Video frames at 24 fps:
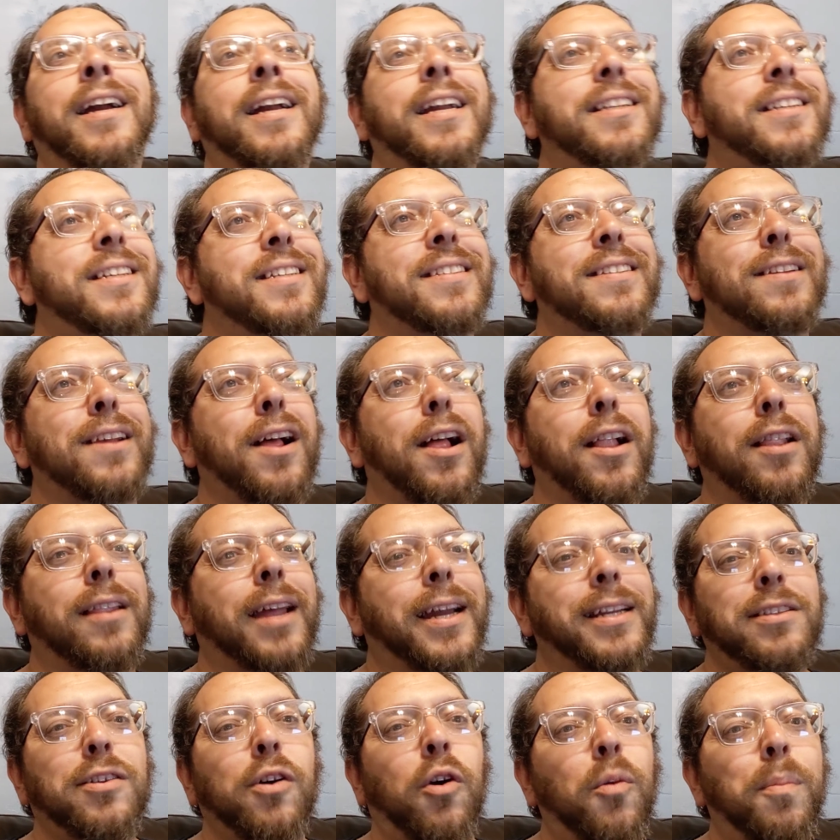He just
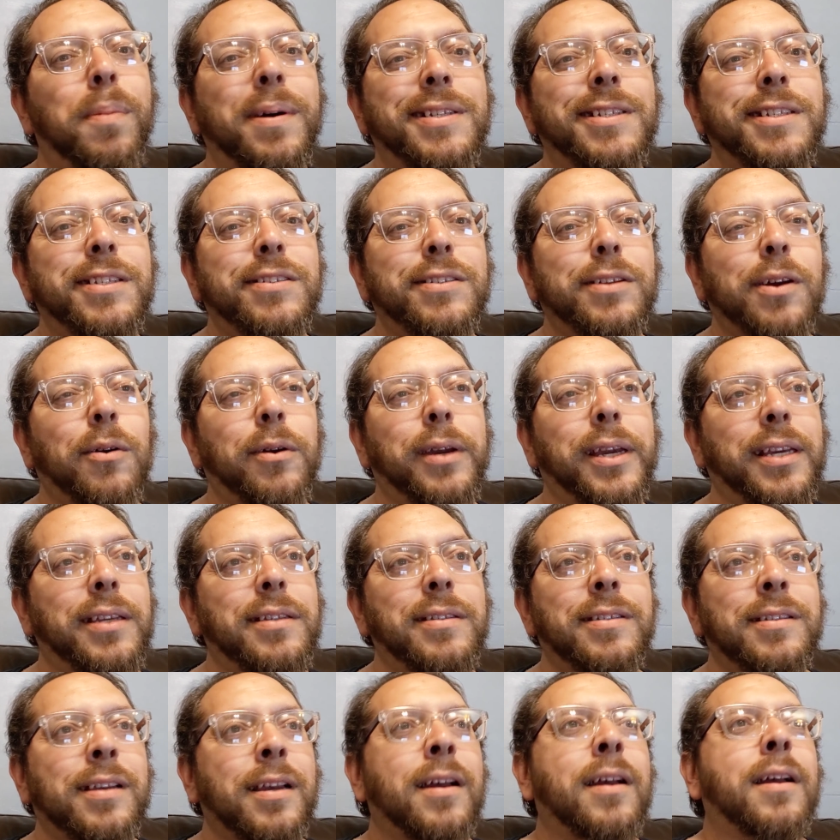lights a whole bunch of
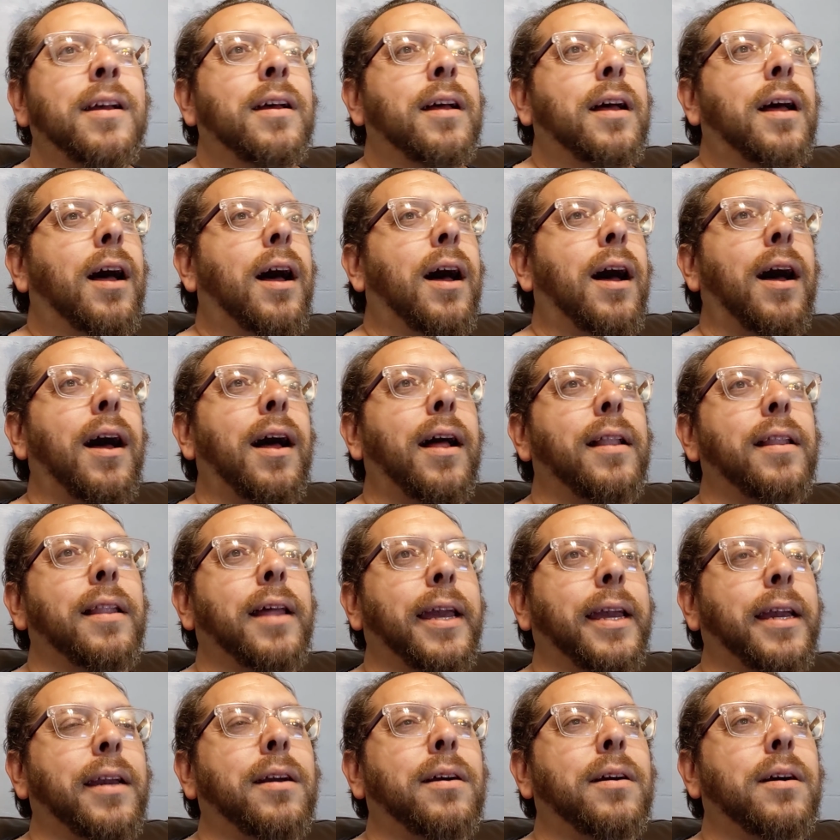stogies, uh,
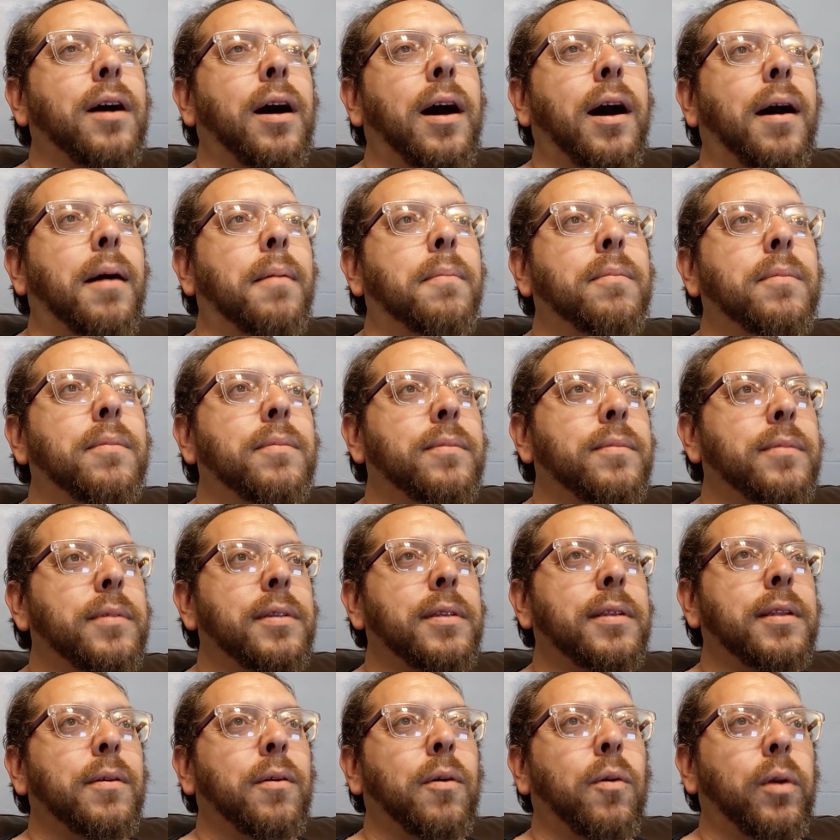like um,
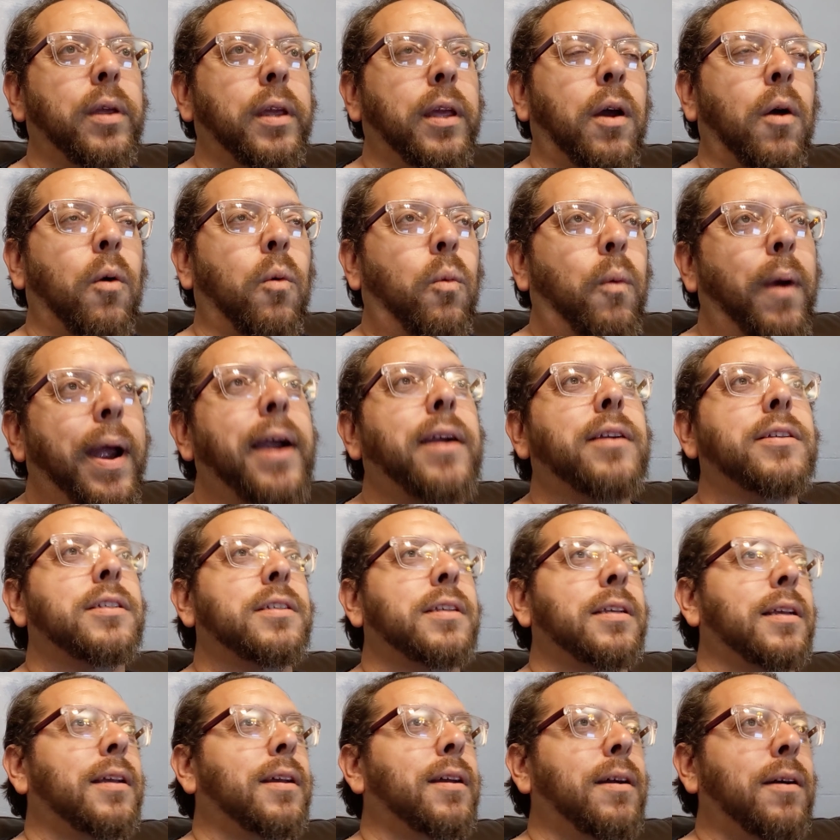you know,
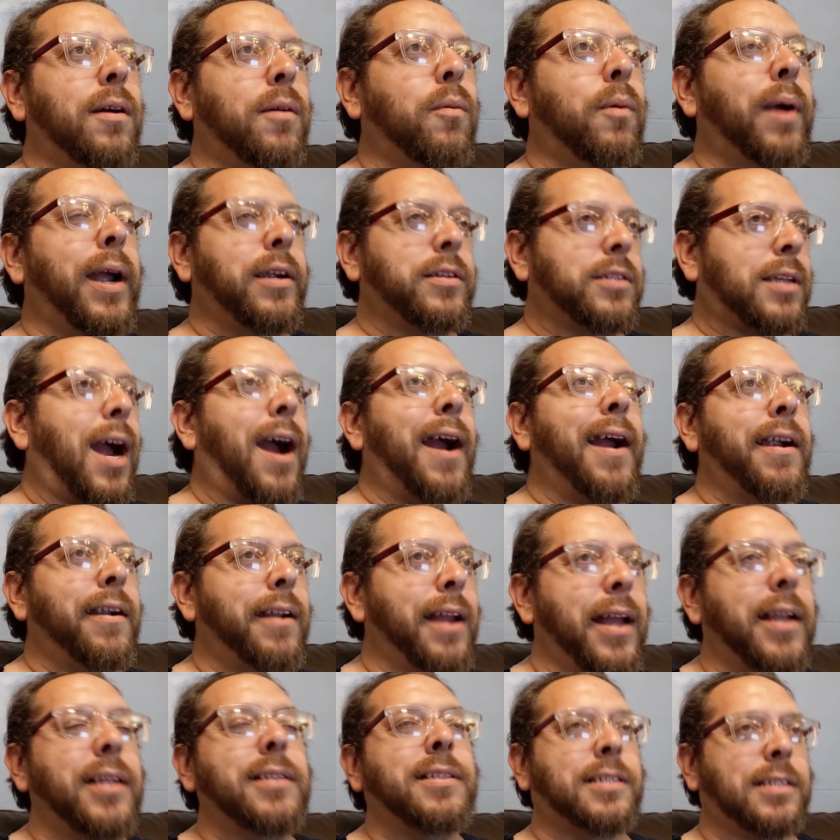wears wears
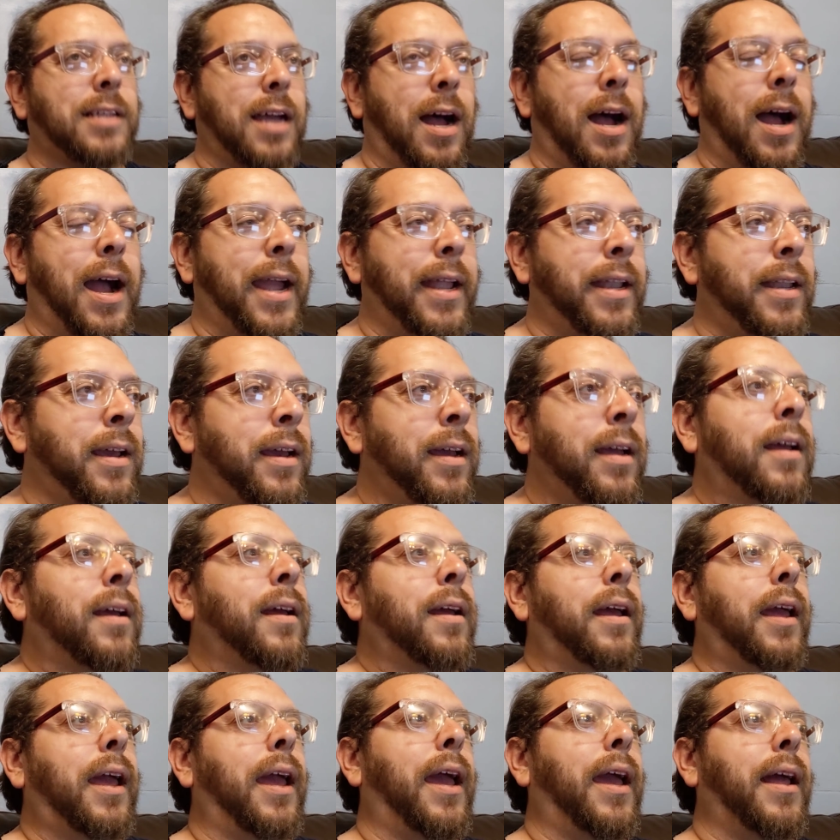iron at his side,
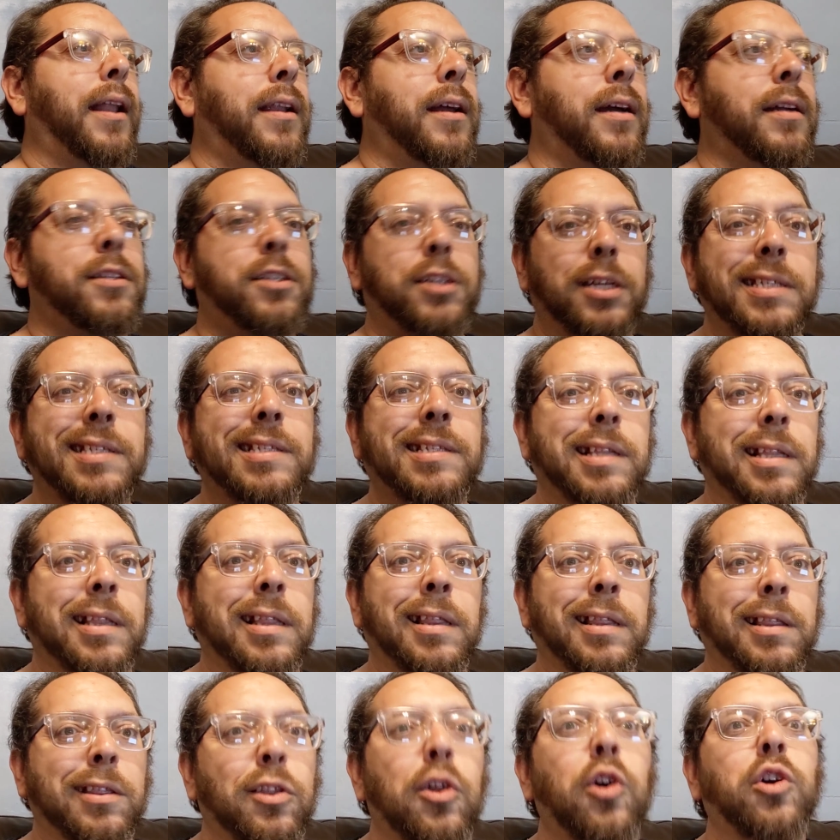and just
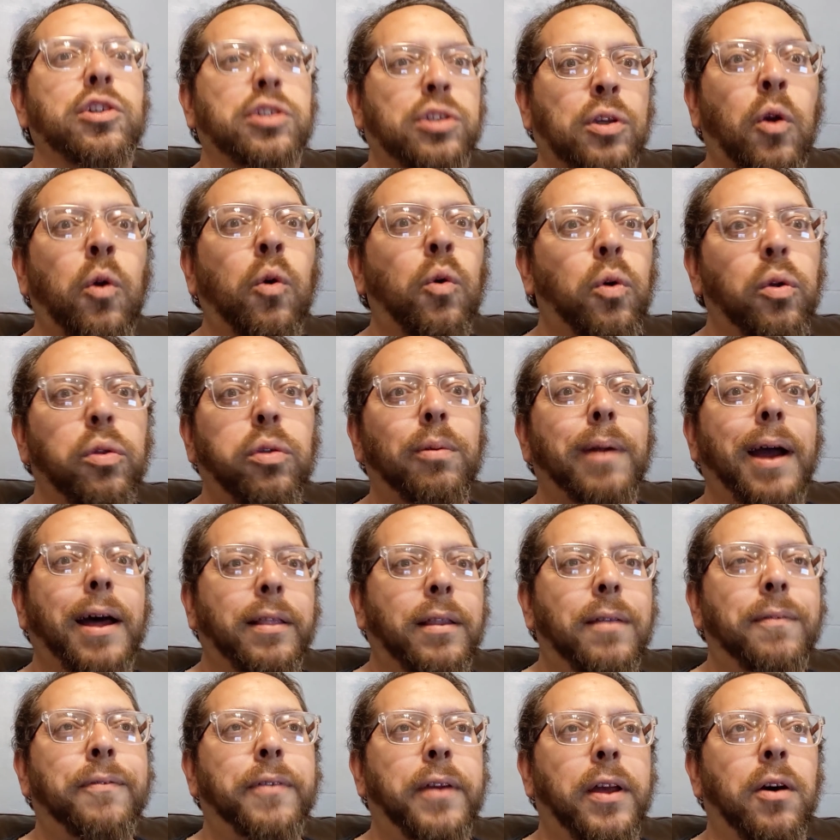looks cool
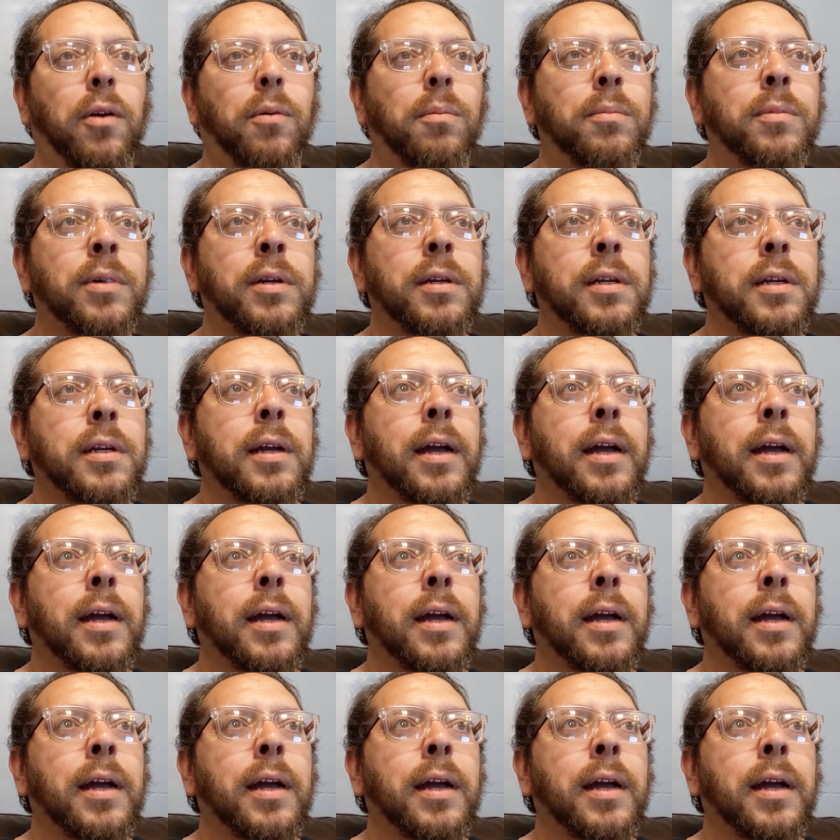throughout the film.